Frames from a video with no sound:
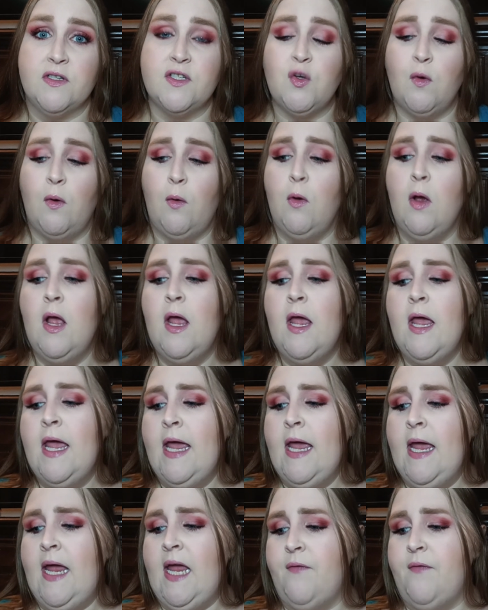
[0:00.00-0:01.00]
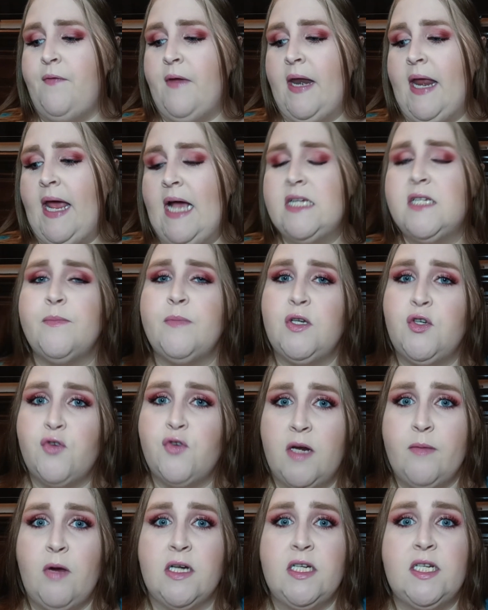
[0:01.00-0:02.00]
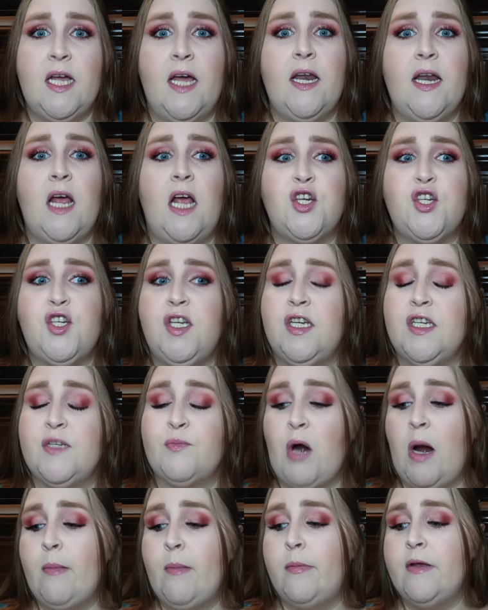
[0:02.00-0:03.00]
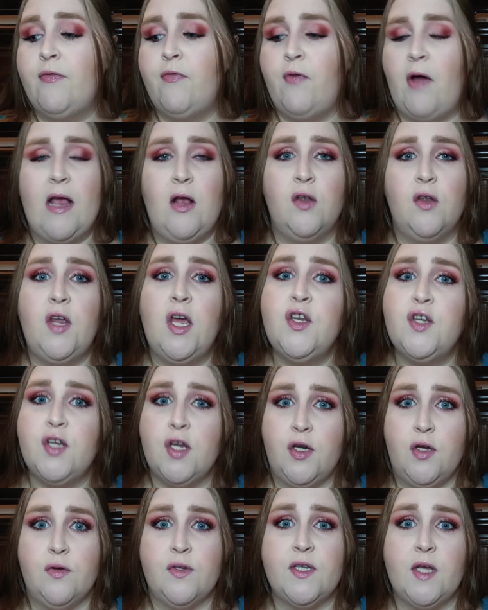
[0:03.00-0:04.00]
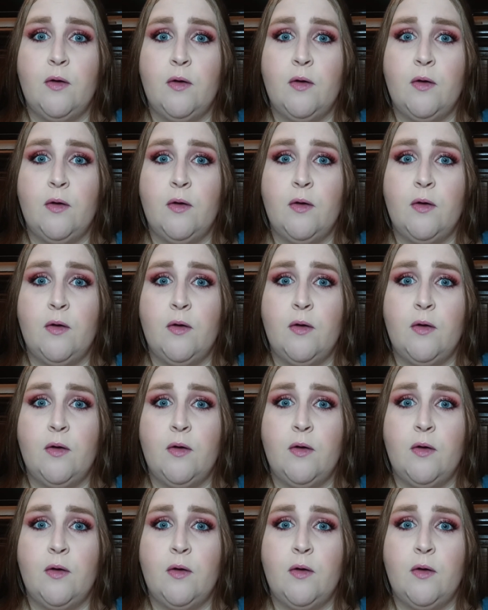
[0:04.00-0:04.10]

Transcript: So if it hasn't been trademarked yet, she has probably filed to do so.